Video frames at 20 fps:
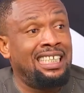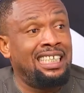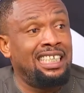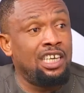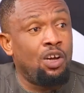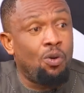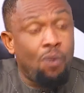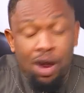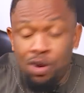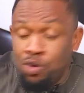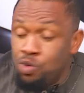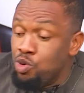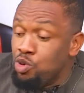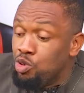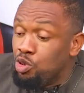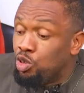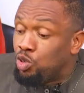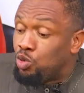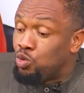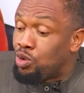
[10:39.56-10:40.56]
the one who
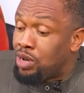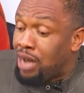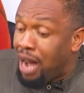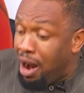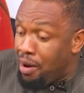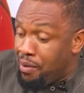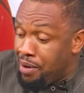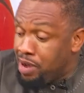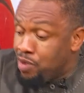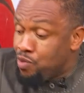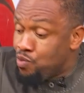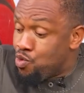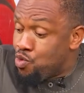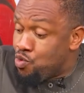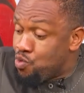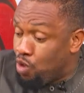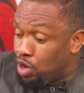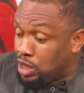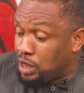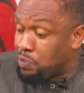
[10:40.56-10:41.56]
used to carry
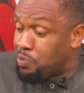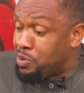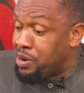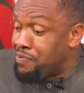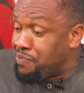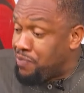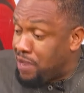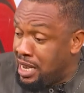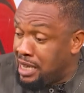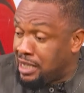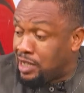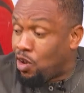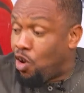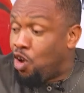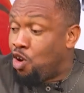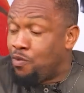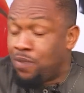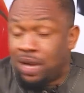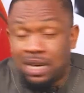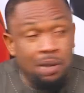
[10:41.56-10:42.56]
Woodward's briefcase all
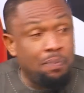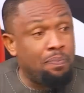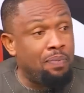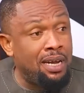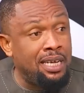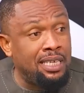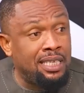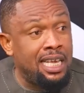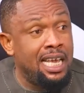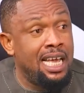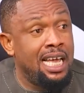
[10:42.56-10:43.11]
over the place,